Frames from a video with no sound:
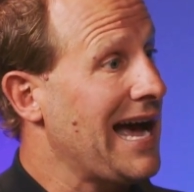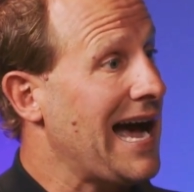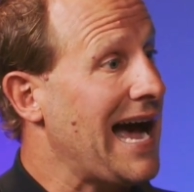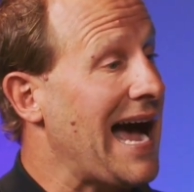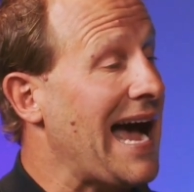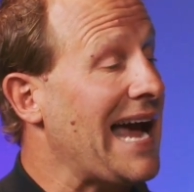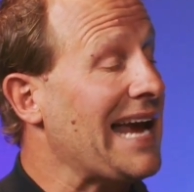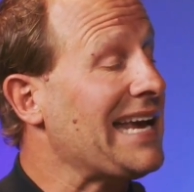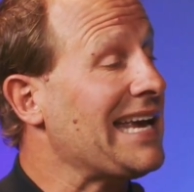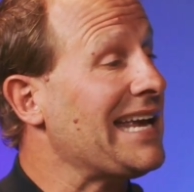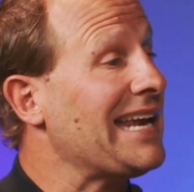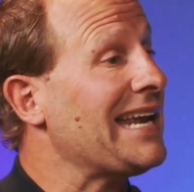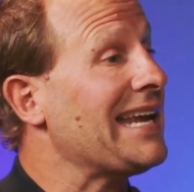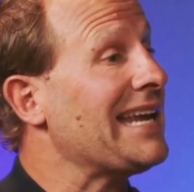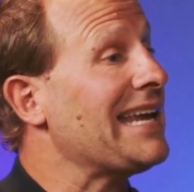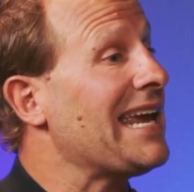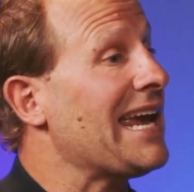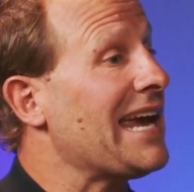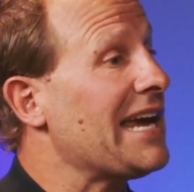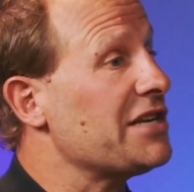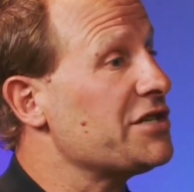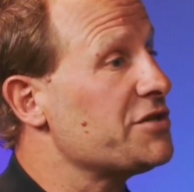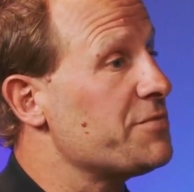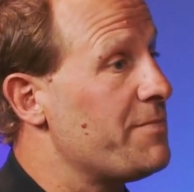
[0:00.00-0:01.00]
I can
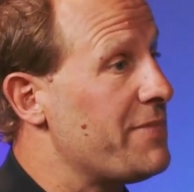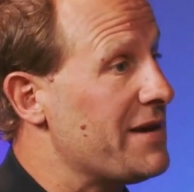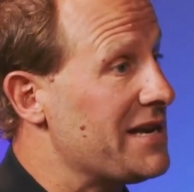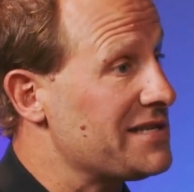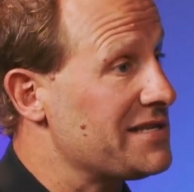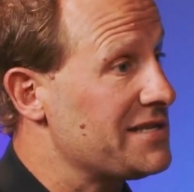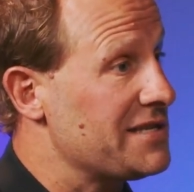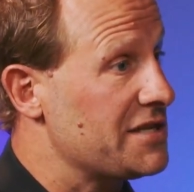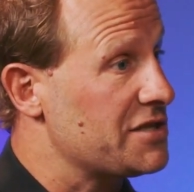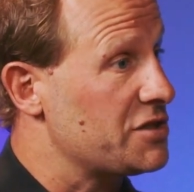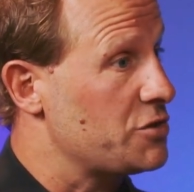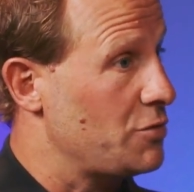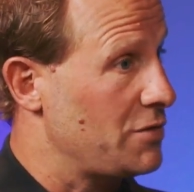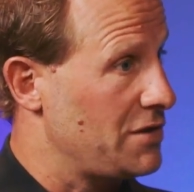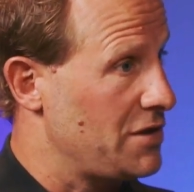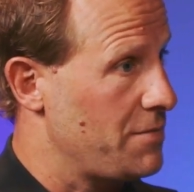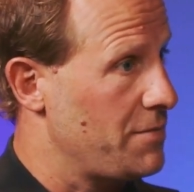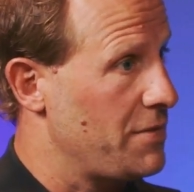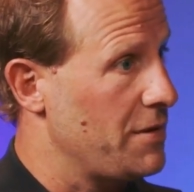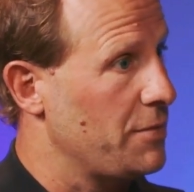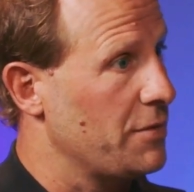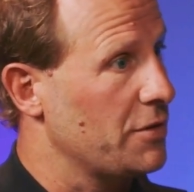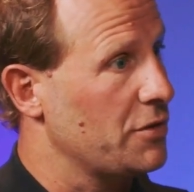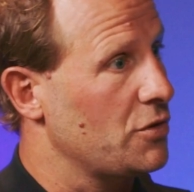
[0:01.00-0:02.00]
engage business with a
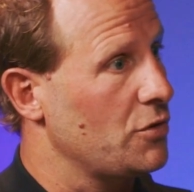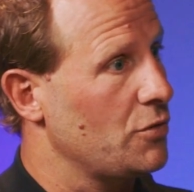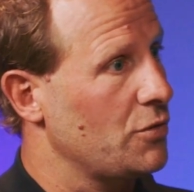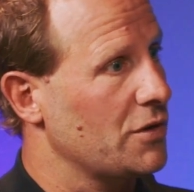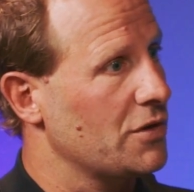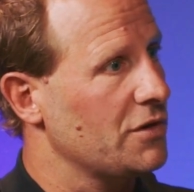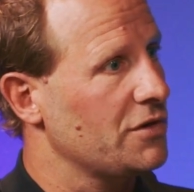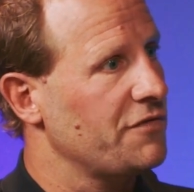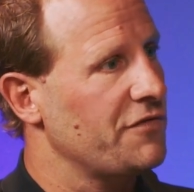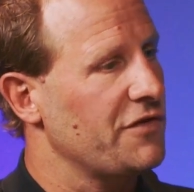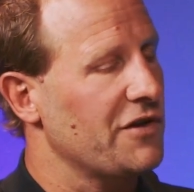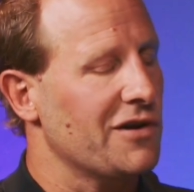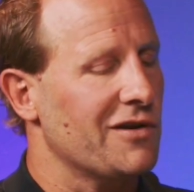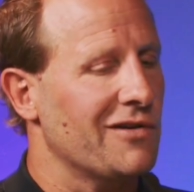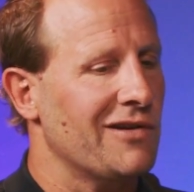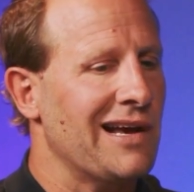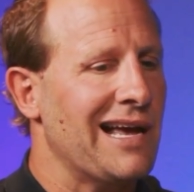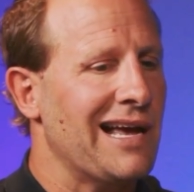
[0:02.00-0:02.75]
biblical worldview.